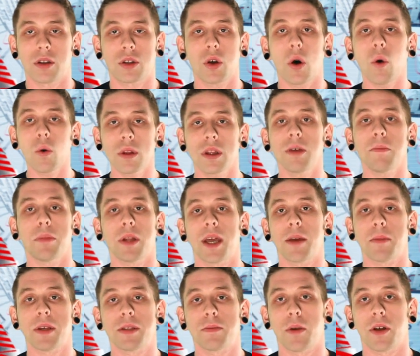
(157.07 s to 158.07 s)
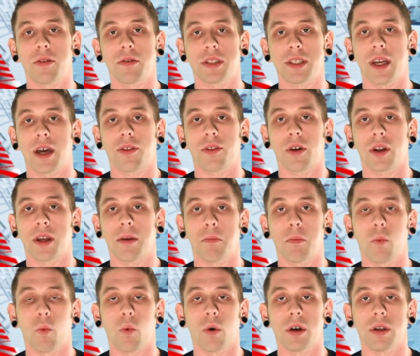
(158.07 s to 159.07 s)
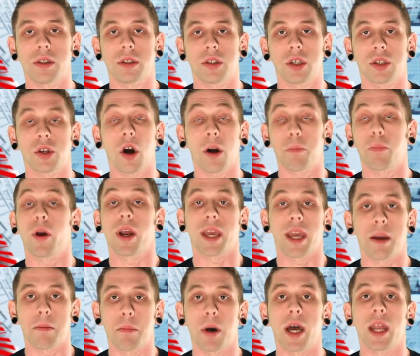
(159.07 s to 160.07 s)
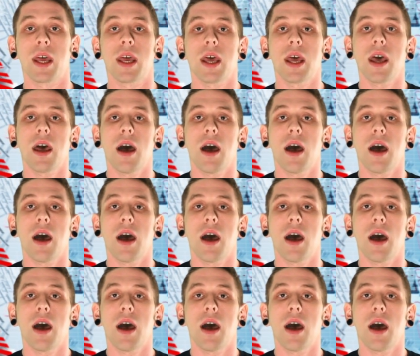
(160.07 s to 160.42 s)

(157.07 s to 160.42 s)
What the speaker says: totally blame his mother's death on him was just heartbreaking. But